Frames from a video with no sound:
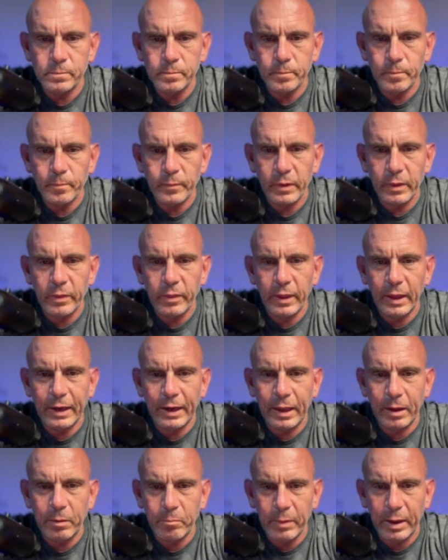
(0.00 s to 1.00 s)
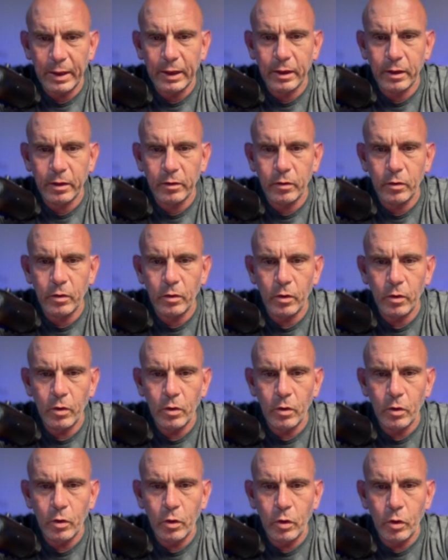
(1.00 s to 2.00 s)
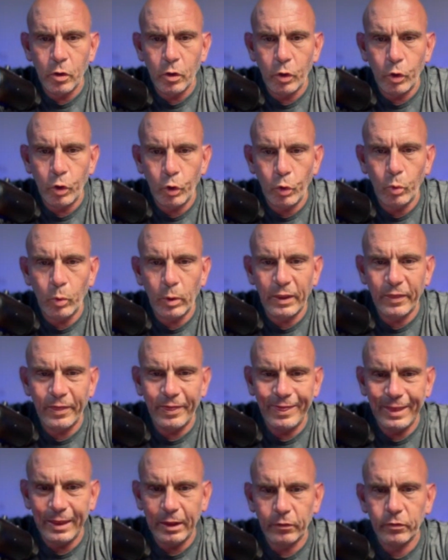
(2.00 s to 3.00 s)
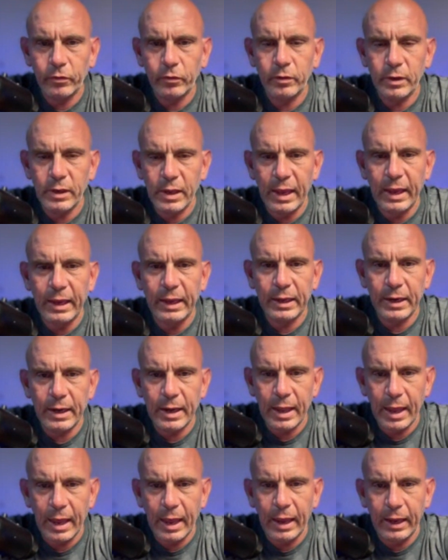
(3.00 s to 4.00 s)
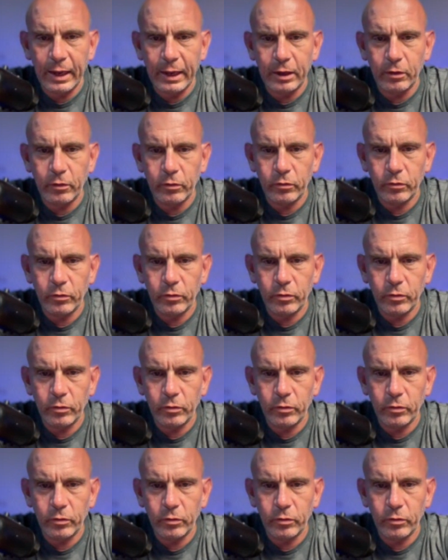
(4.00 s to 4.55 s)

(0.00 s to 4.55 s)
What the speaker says: than a man who, in this day and age,